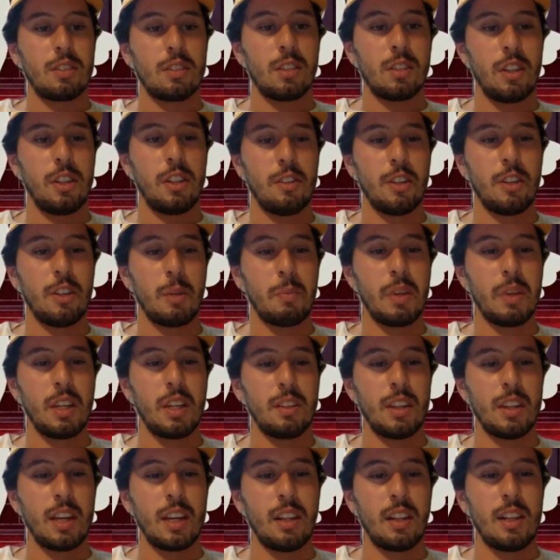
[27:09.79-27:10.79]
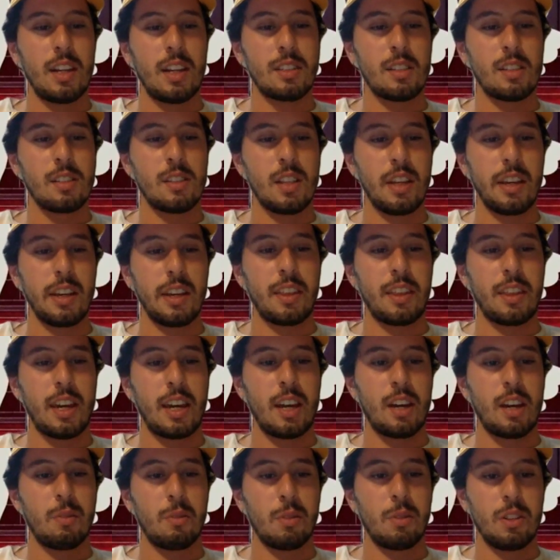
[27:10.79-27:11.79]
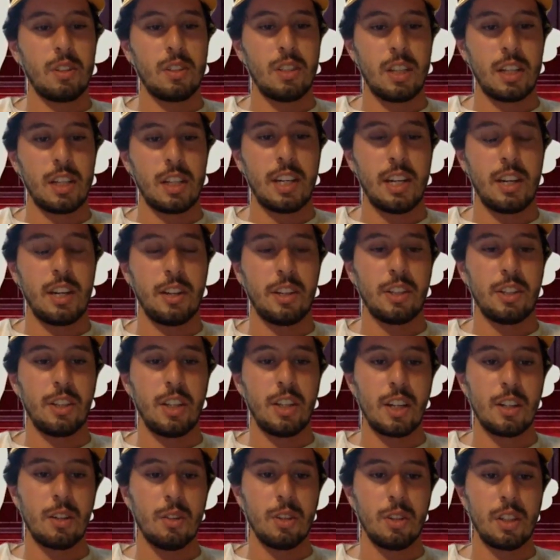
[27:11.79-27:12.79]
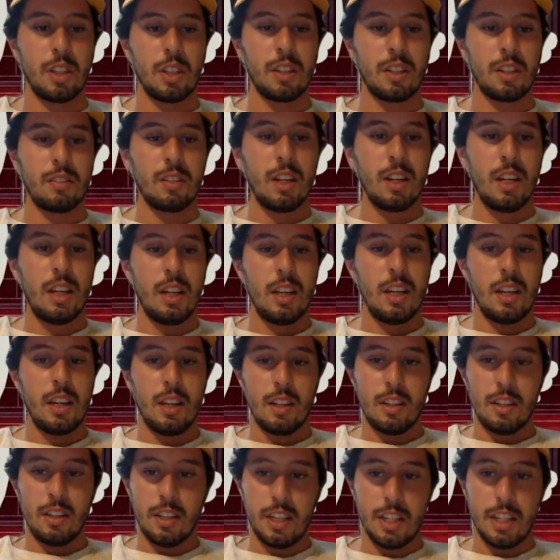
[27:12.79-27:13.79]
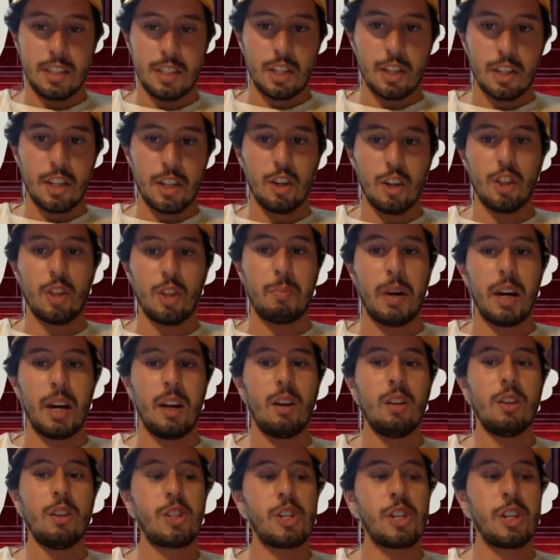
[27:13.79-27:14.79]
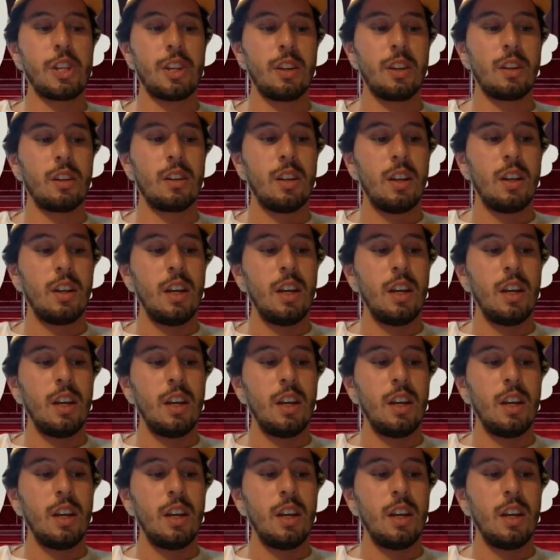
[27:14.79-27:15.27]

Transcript: You know what I mean? Like classes like that, where it's like now you're not only need to know the biology,